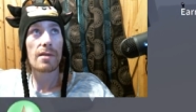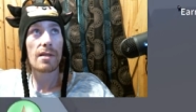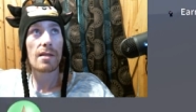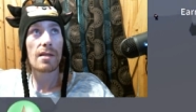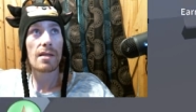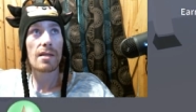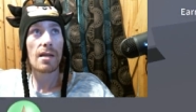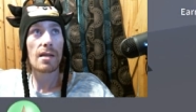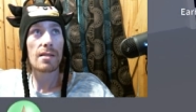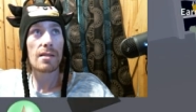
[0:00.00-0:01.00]
It, it,
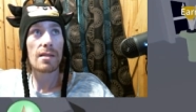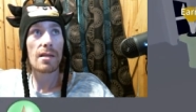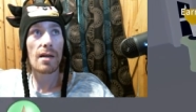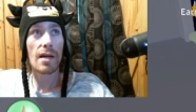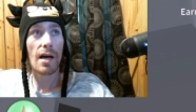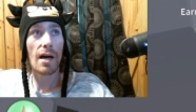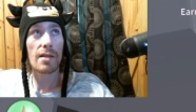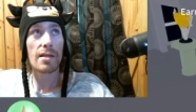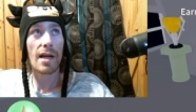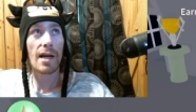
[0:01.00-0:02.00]
it's on a
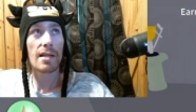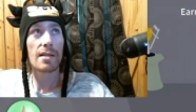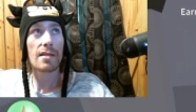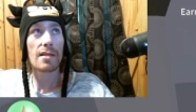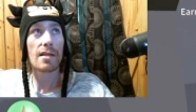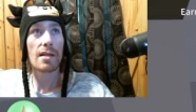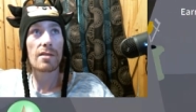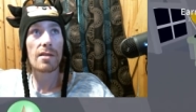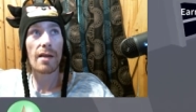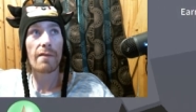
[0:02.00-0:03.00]
haunted island, and
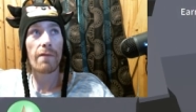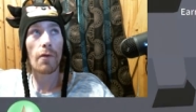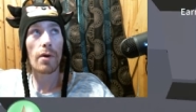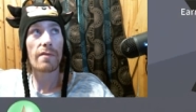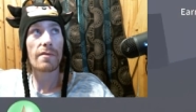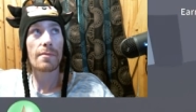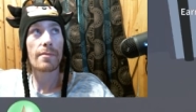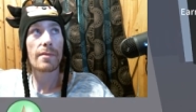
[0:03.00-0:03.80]
there's like four of them.